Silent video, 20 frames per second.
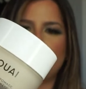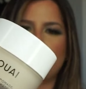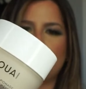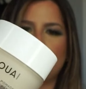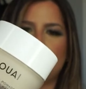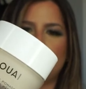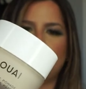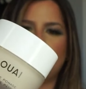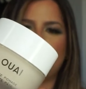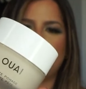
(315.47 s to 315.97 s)
I
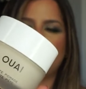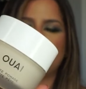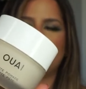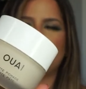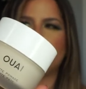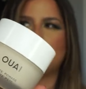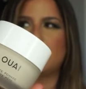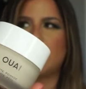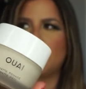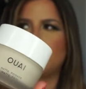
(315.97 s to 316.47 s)
love like
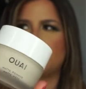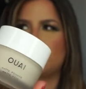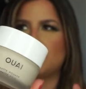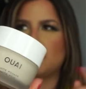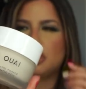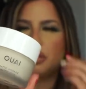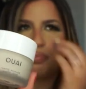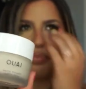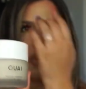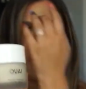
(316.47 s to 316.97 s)
their texture
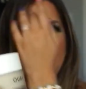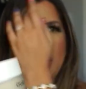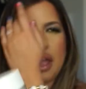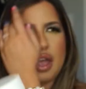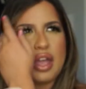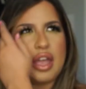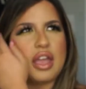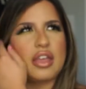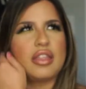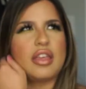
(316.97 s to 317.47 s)

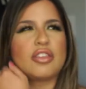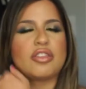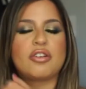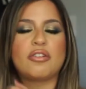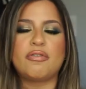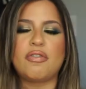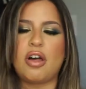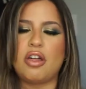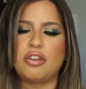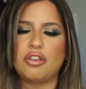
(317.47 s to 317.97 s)
spray and like
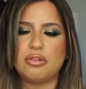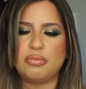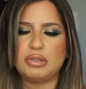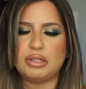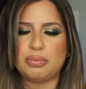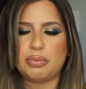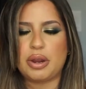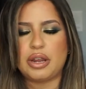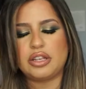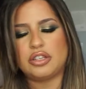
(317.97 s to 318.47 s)
their volume
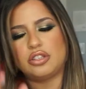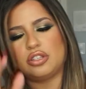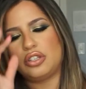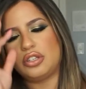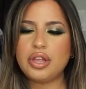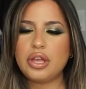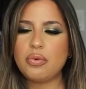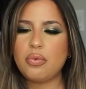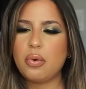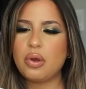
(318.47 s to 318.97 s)
spray
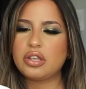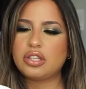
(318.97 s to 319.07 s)
too.